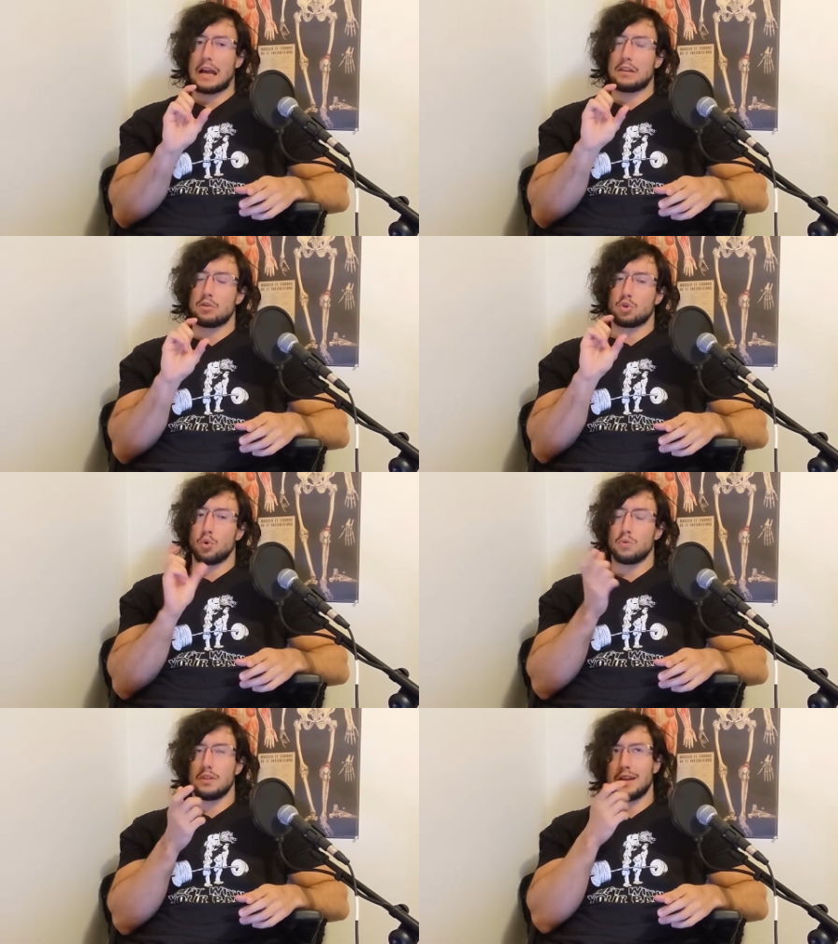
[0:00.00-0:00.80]
And
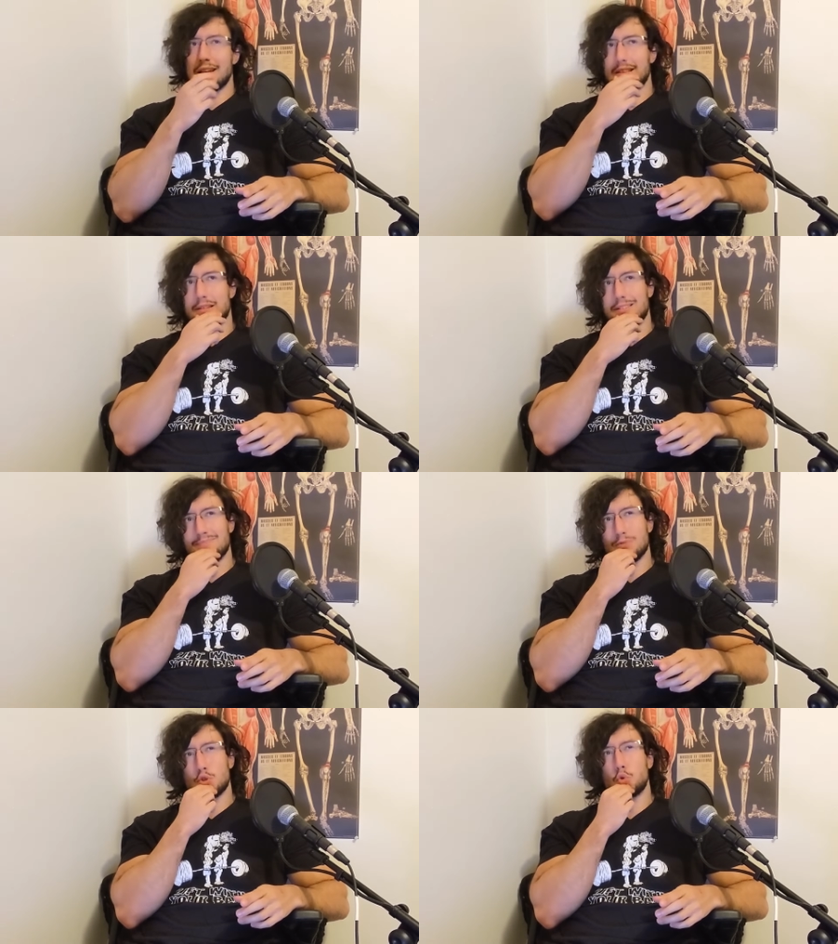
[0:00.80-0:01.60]
don't get
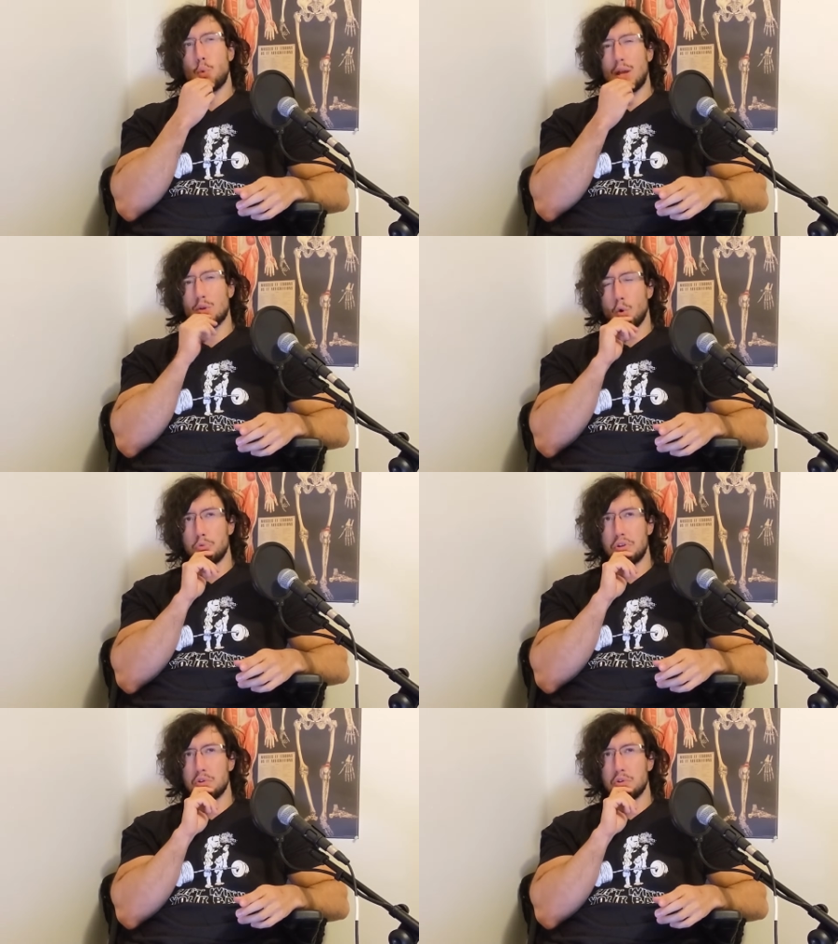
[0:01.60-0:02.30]
swindled